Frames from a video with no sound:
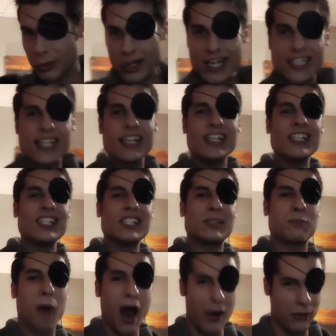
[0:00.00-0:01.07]

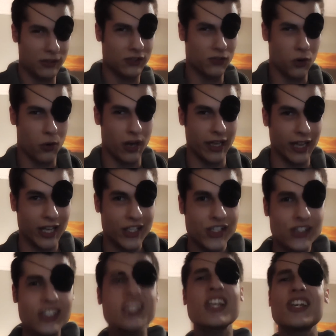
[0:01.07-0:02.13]
Greetings, Pirates of the Great
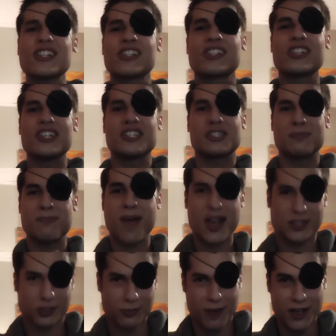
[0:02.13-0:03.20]
Legion, this is
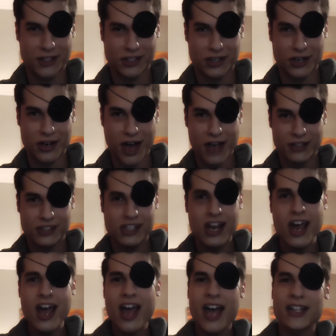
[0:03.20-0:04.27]
Master Max Edit 8,
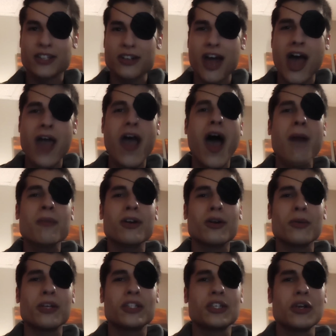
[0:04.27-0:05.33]
and today I'm gonna
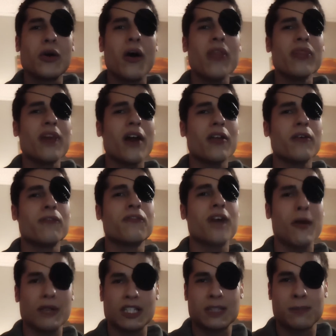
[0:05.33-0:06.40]
bring to you another
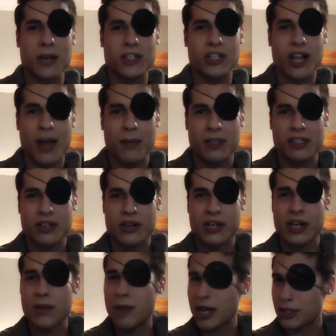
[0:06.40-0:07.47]
very special
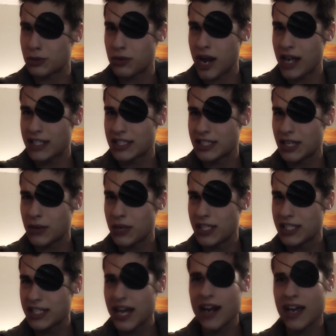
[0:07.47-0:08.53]
episode in the Max React
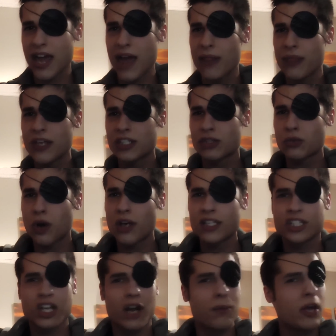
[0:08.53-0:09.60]
series. Yet again, this one
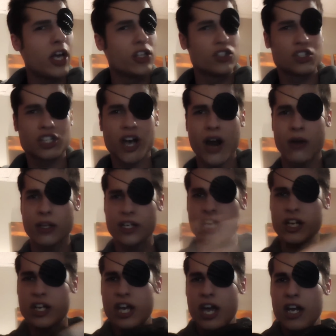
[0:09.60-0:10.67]
is gonna be entirely
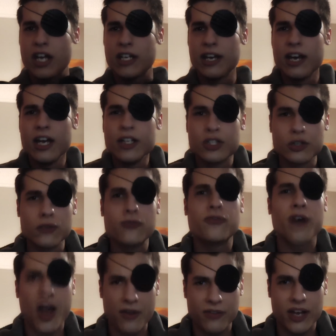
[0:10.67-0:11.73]
dedicated to
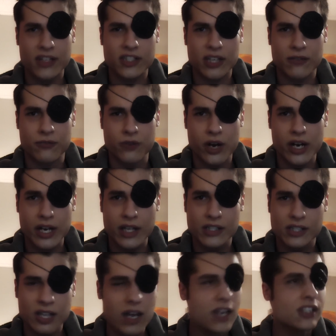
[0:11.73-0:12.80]
Five Nights at
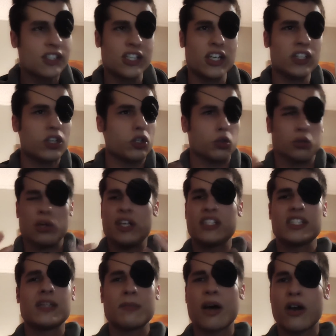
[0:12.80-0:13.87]
Freddy's. Seeing the
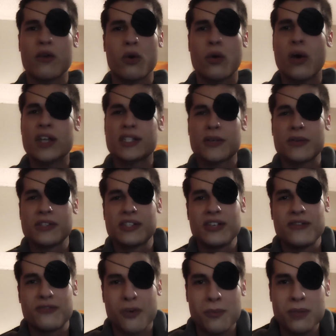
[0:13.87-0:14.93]
crazy amount of requests I
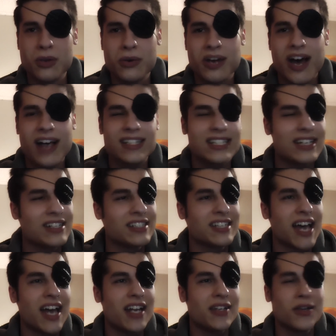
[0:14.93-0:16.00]
received from you Knights, I
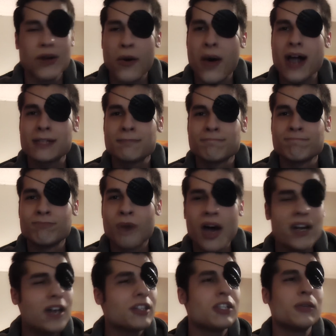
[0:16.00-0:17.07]
decided, you know what,
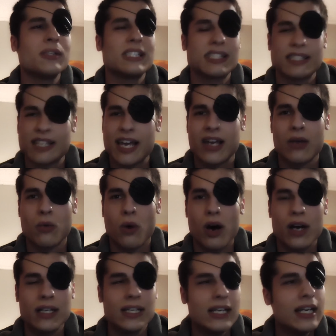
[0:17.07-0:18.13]
why not do a second
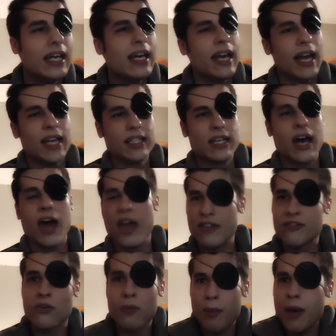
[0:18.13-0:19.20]
one? And uh,
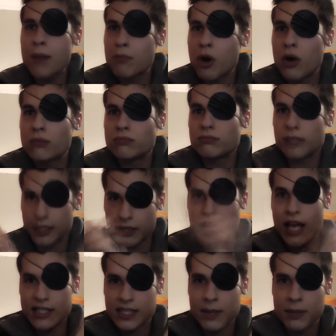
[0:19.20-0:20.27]
if you remember, in
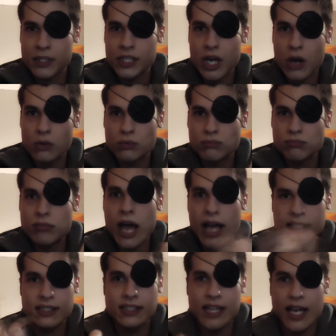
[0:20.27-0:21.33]
last episode,
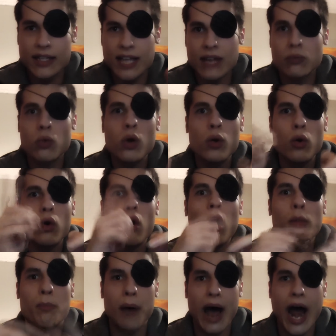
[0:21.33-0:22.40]
I said that we were
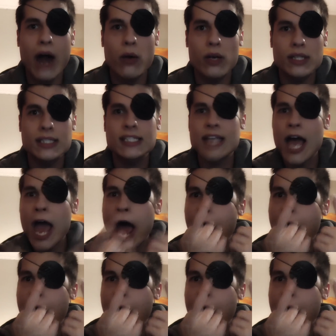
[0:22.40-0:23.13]
all pirates.